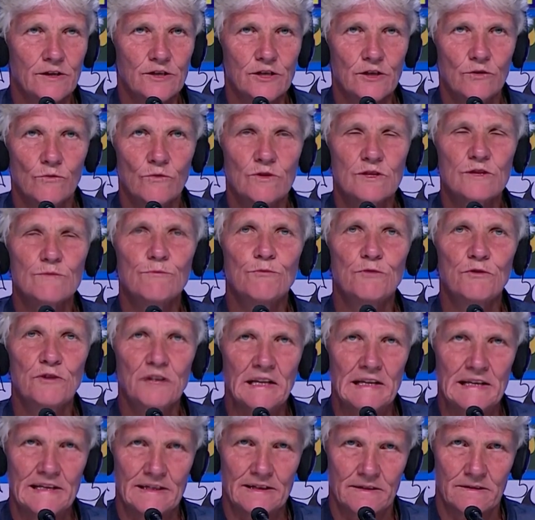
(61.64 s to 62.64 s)
she was
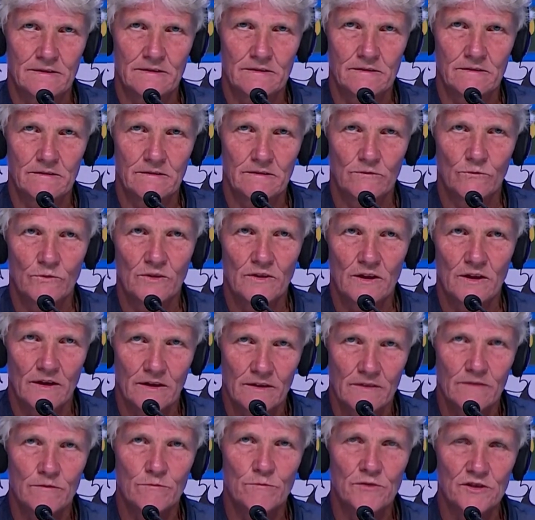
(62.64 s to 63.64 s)
brilliant with
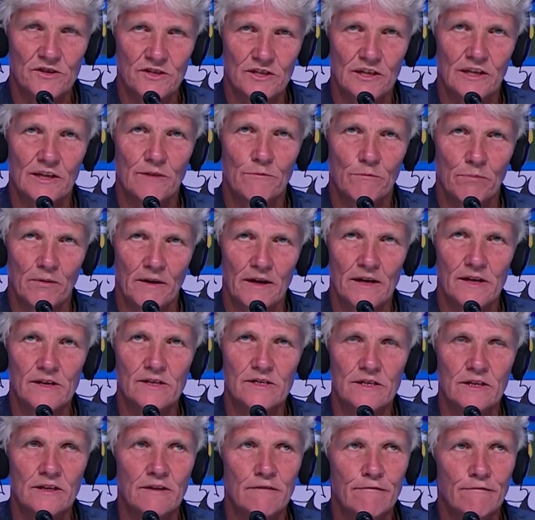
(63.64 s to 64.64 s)
other Brazilian
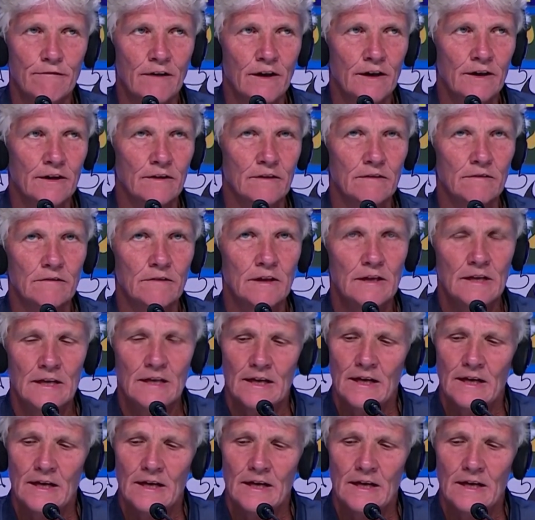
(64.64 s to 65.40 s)
players in the final.